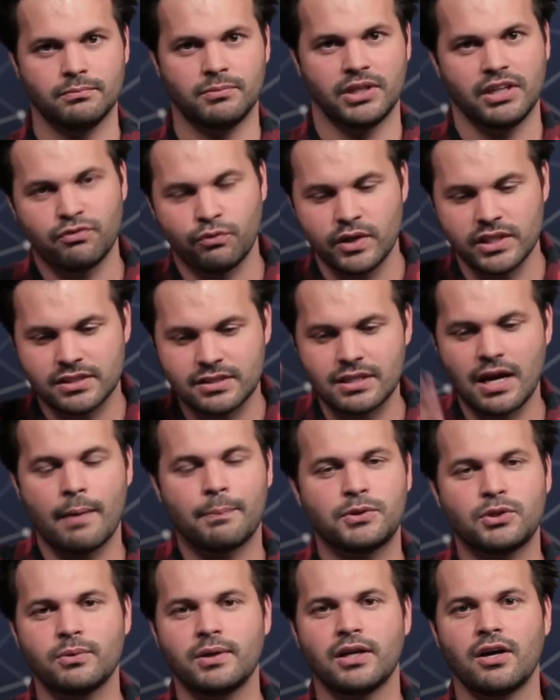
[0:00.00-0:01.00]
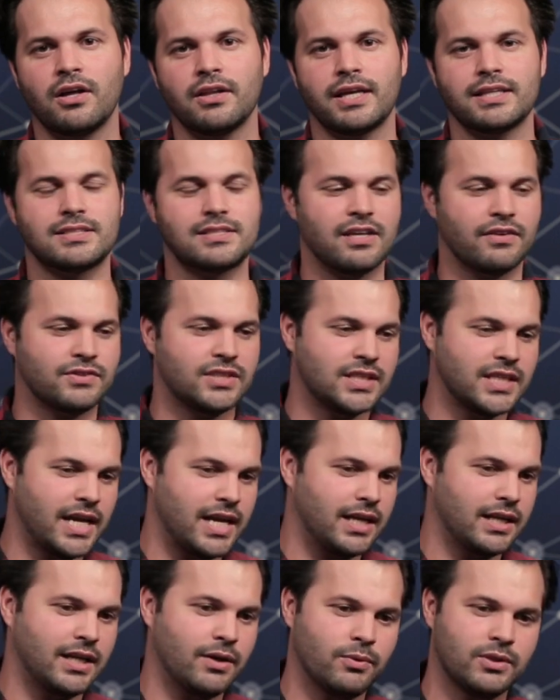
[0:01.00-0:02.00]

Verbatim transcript: But if we stopped doing all that stuff today,